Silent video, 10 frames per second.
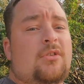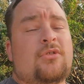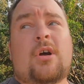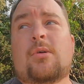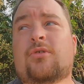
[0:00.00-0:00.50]

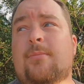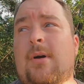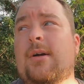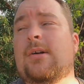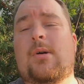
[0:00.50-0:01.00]
So
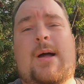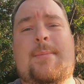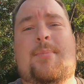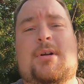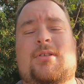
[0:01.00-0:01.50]
tomorrow I
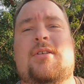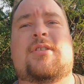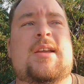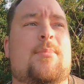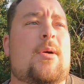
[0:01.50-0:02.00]
booked
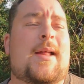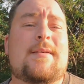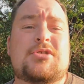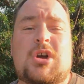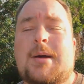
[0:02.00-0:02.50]
us an appointment. I
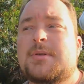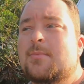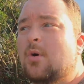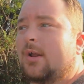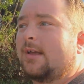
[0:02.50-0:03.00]
have a job in the
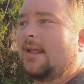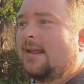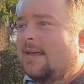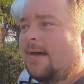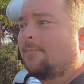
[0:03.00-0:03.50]
morning at
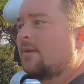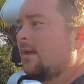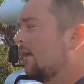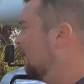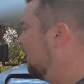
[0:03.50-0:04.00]
8 a.m.
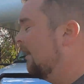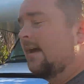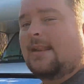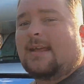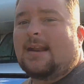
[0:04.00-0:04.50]

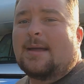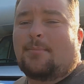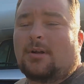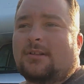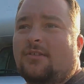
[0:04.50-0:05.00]
and then I
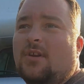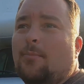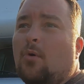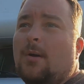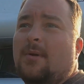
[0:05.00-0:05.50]
booked us an
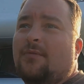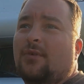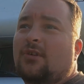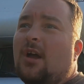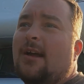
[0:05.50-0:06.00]
appointment
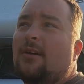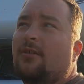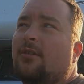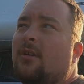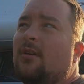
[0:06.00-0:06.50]
for
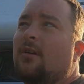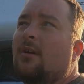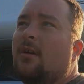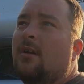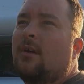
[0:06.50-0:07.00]
tires,
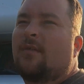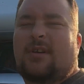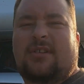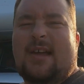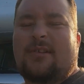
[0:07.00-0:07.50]
for
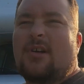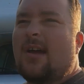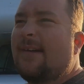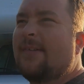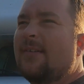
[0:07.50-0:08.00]
Discount
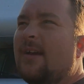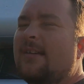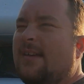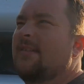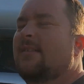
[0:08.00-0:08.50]
Tire,
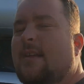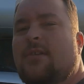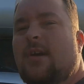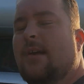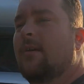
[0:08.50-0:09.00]

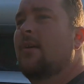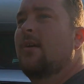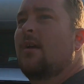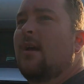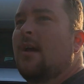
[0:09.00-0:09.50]
Discount Tire,
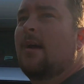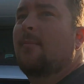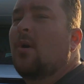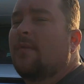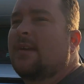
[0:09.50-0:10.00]

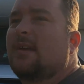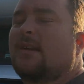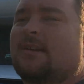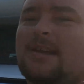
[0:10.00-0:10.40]
over here in